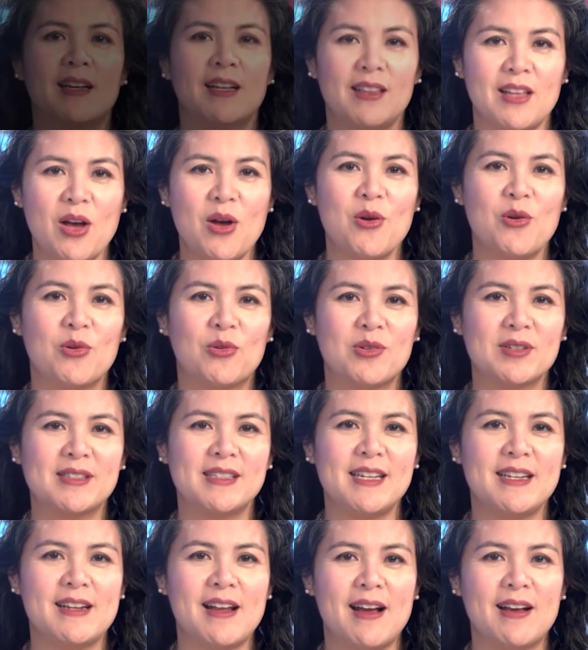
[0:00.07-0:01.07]
Hello,
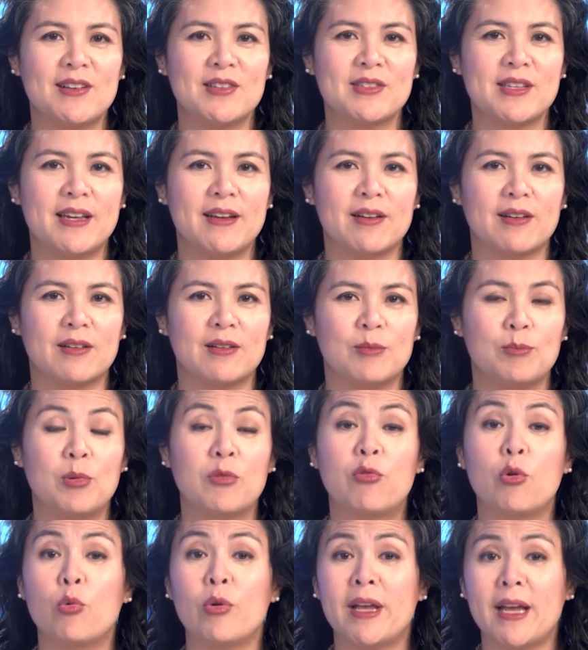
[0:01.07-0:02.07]
Christine Niles here.
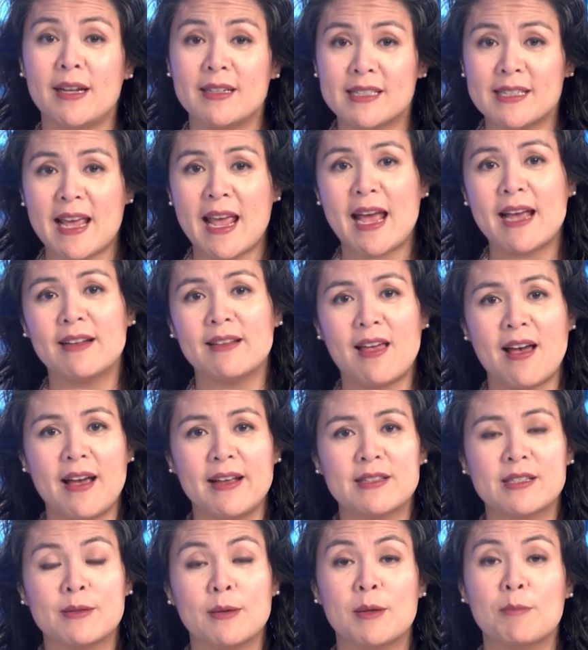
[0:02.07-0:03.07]
Before we get into
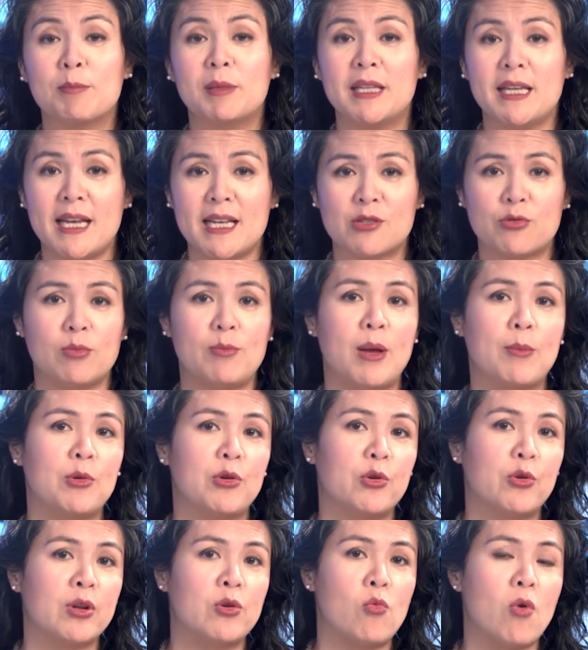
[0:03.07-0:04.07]
headlines, please
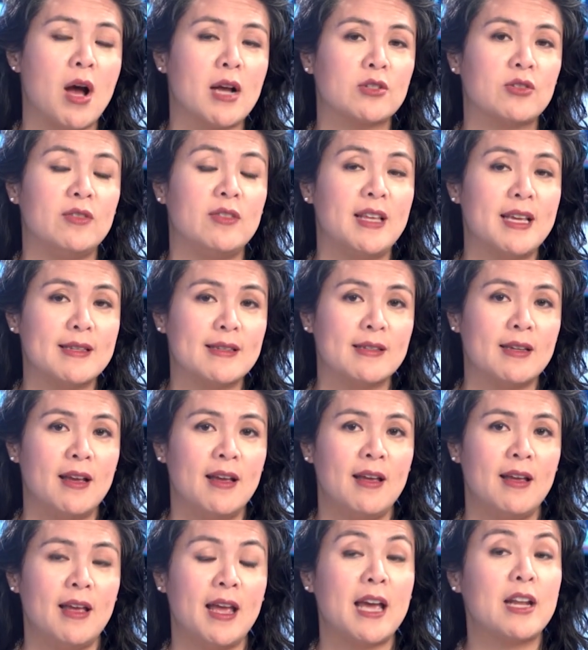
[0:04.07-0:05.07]
remember you can watch this
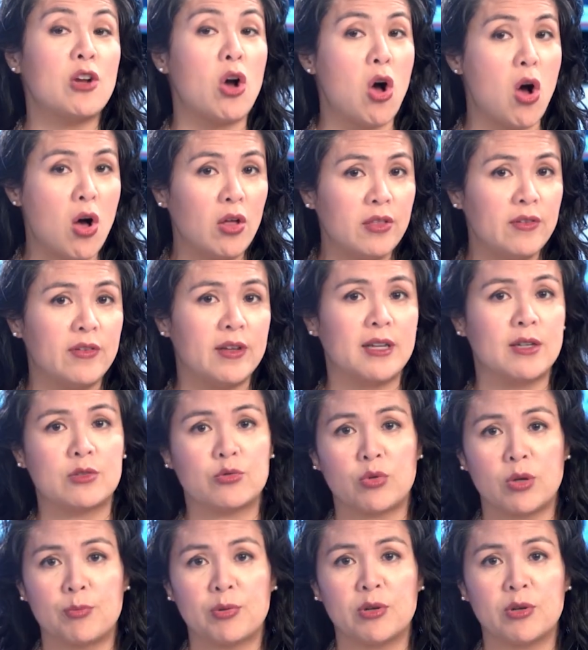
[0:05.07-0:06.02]
and all the videos we